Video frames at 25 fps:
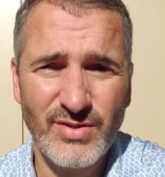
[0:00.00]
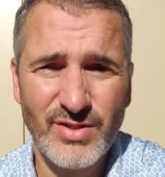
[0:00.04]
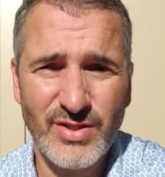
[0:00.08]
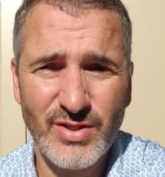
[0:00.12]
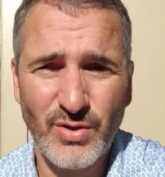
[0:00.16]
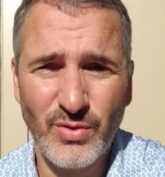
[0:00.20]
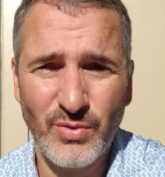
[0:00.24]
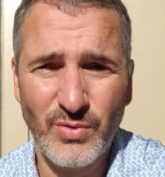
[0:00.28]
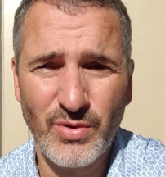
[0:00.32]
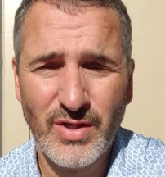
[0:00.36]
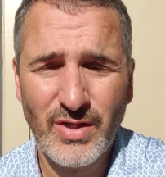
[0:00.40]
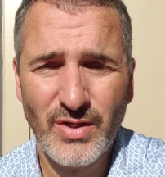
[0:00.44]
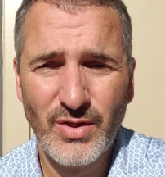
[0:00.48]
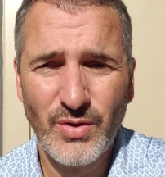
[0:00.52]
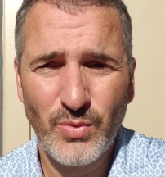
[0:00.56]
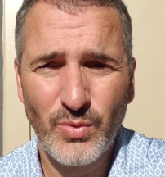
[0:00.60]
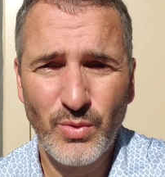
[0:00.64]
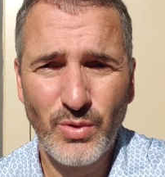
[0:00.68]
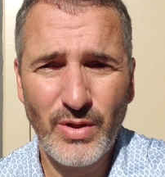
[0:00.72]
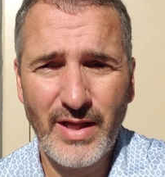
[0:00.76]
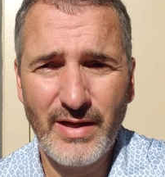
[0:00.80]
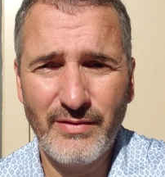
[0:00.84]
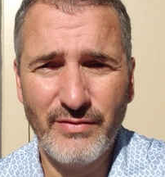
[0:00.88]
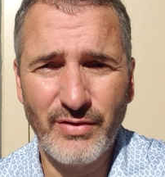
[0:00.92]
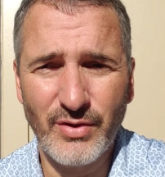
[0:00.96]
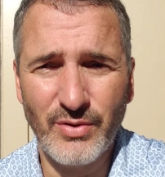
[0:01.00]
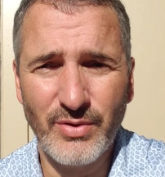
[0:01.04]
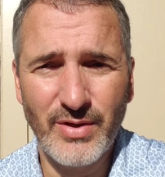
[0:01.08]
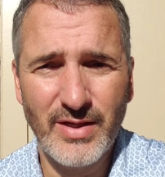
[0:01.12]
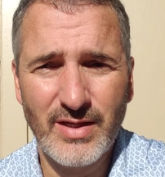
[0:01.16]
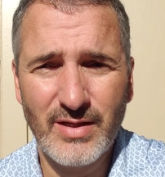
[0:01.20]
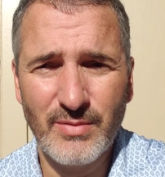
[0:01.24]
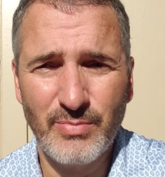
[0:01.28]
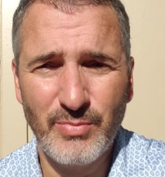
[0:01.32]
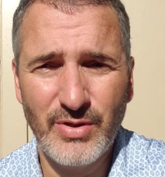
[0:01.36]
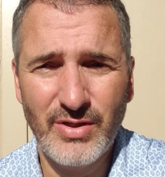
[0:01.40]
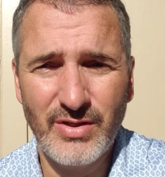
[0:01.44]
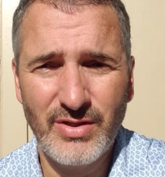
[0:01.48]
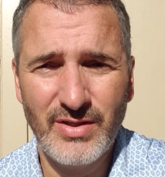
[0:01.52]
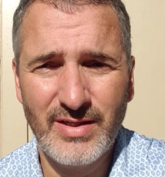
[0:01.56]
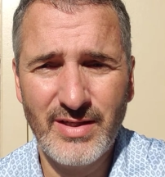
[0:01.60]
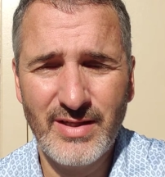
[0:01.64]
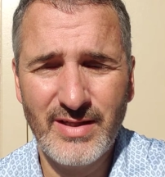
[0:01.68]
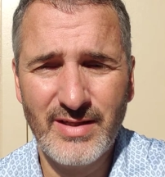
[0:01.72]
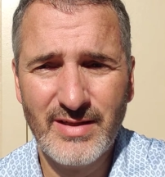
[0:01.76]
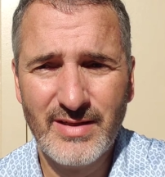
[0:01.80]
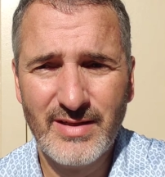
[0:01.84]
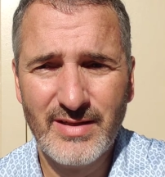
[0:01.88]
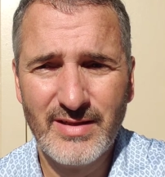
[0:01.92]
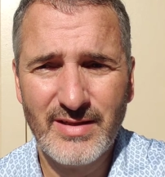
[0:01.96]
So we'll have a great
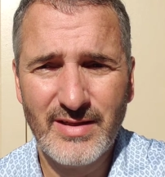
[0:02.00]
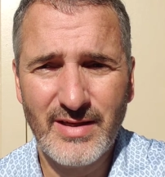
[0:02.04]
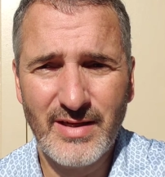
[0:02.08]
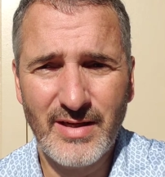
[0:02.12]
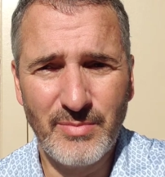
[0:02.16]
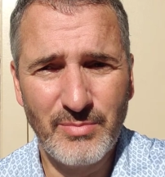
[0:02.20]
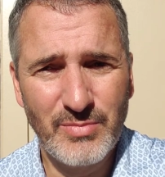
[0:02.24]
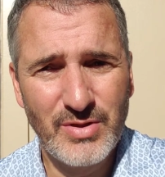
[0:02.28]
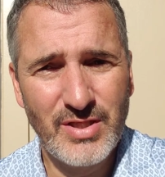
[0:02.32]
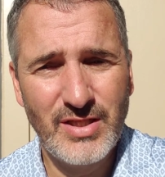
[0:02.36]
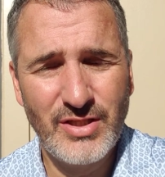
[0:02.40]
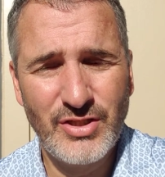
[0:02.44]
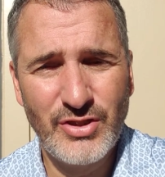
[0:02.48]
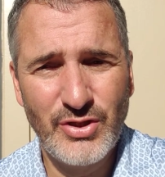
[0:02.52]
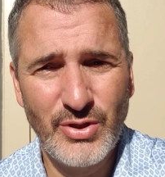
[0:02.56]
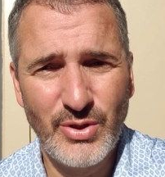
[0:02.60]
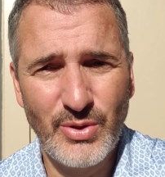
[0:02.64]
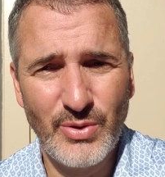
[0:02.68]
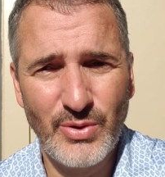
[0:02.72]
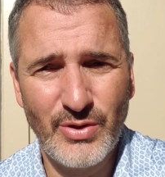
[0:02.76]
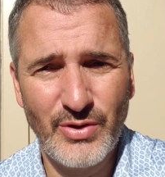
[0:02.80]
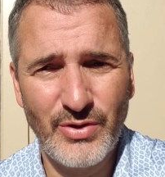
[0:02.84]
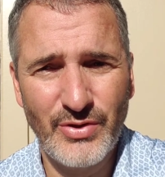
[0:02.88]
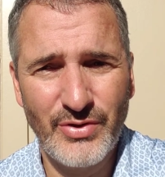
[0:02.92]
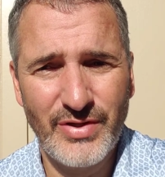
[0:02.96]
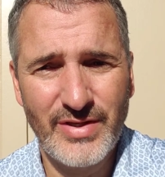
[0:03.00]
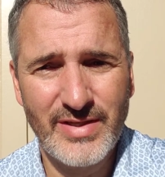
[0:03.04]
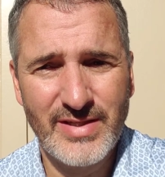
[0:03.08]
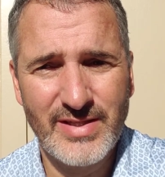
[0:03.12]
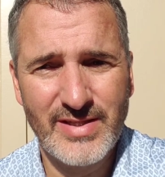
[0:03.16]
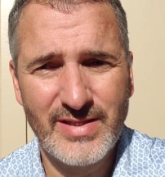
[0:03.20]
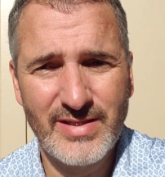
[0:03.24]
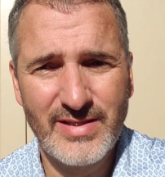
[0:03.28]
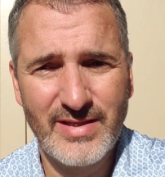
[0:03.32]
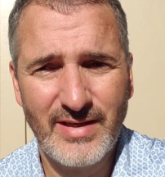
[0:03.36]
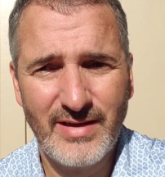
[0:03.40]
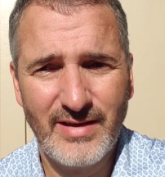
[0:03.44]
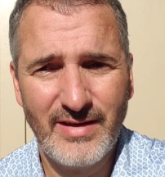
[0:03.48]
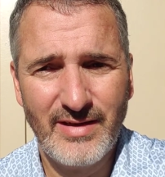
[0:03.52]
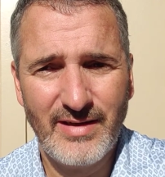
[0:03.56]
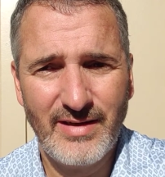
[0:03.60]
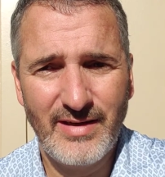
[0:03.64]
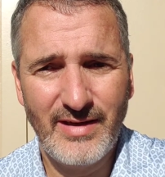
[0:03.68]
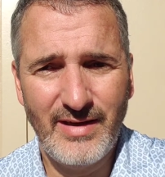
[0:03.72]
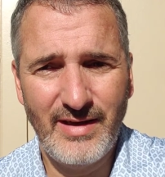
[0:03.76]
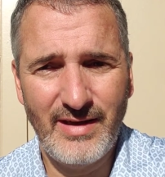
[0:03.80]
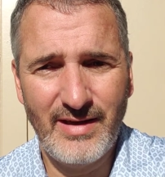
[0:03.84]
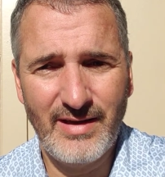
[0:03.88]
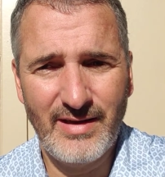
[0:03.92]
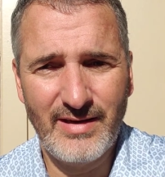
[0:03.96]
community teaching you all this
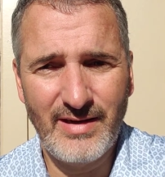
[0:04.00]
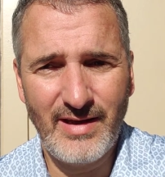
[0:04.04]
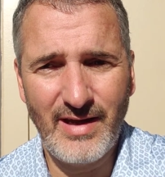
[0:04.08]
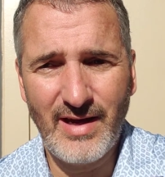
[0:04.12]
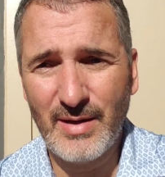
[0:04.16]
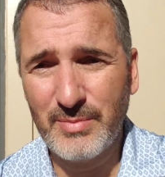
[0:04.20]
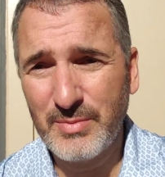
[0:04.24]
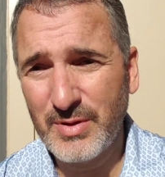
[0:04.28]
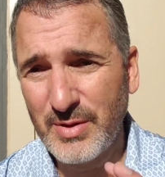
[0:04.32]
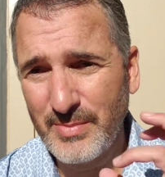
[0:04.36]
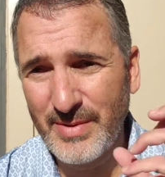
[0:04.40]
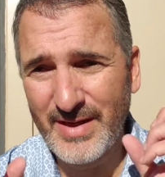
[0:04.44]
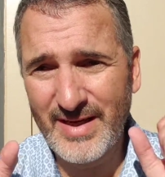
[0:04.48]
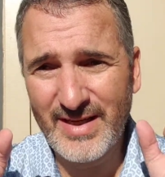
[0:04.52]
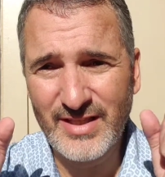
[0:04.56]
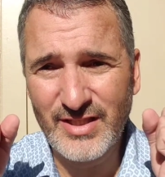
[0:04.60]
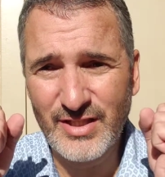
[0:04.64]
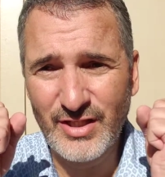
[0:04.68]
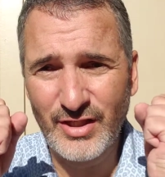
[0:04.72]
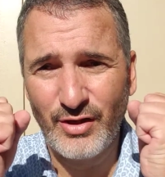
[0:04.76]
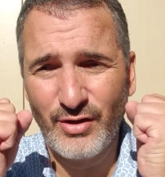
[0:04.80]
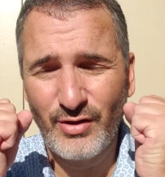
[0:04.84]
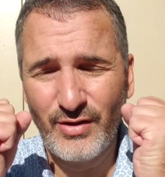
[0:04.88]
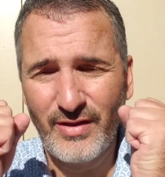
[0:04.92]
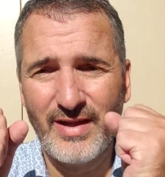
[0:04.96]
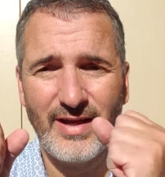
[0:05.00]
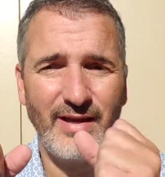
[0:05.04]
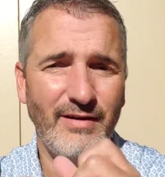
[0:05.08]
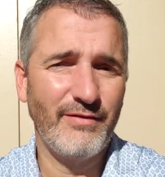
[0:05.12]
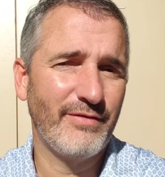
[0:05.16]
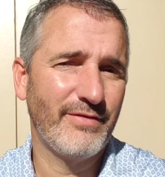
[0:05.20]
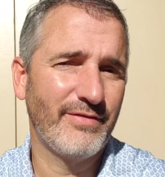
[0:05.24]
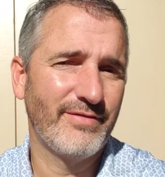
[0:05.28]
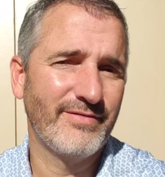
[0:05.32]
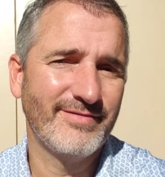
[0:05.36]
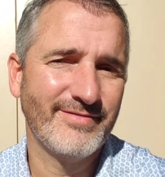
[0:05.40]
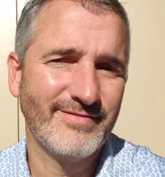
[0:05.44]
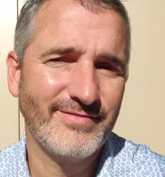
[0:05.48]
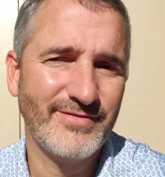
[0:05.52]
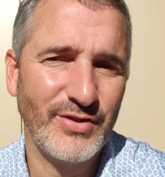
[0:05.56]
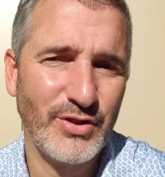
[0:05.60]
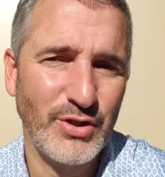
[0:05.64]
and optimizing your life for